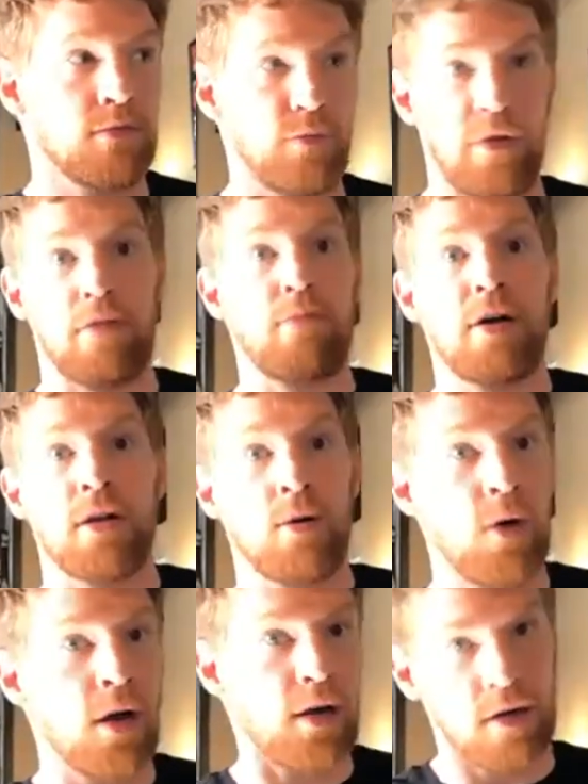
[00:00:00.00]
with their bucket of
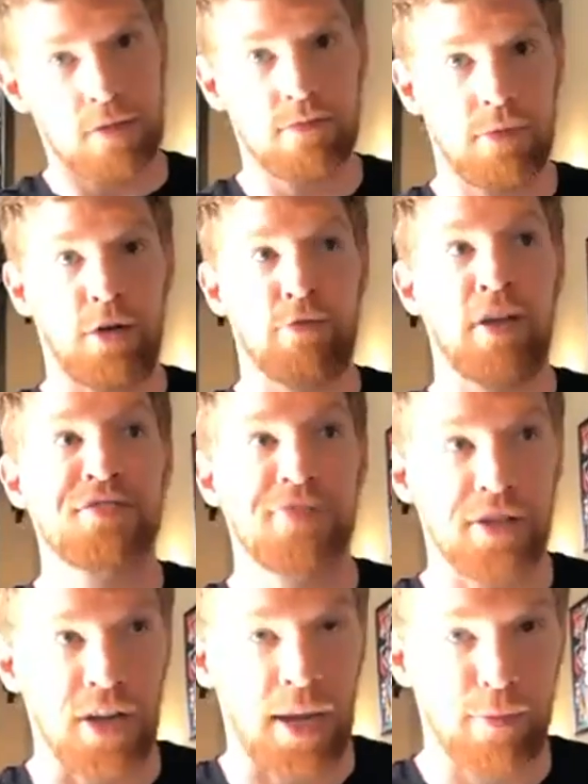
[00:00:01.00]
water and rest for
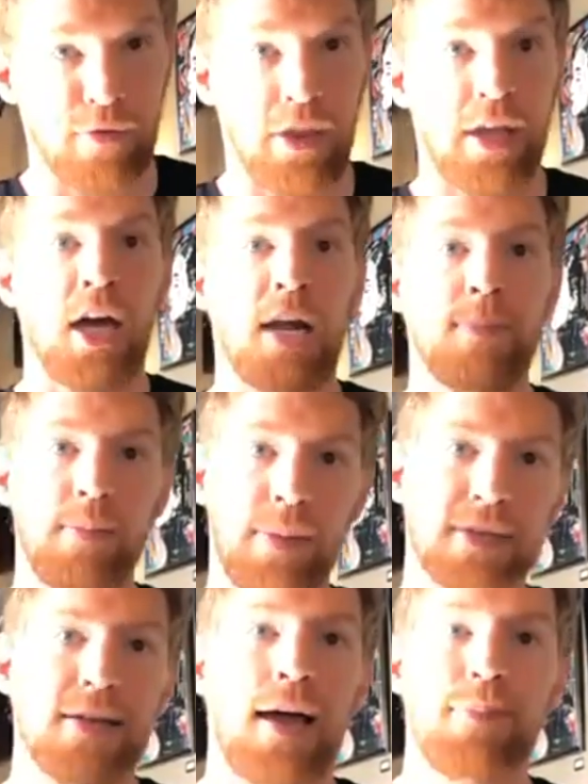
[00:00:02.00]
the night before they got up and
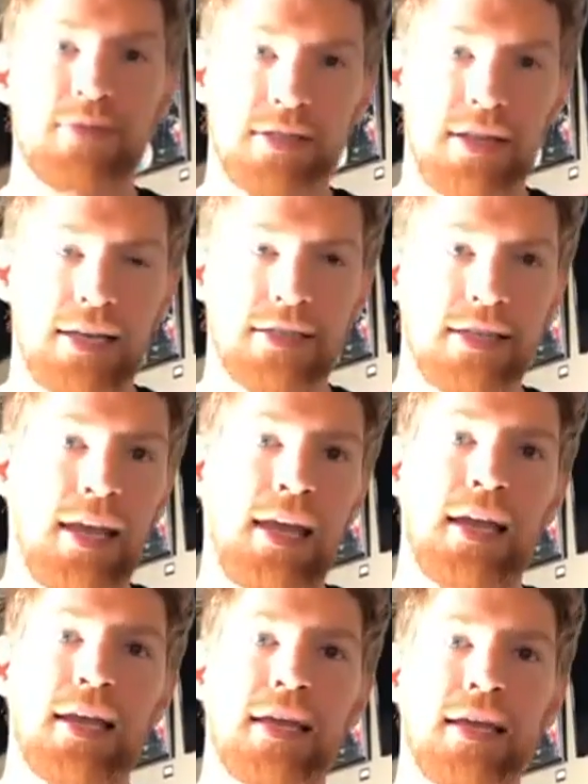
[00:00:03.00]
picked hops the next day.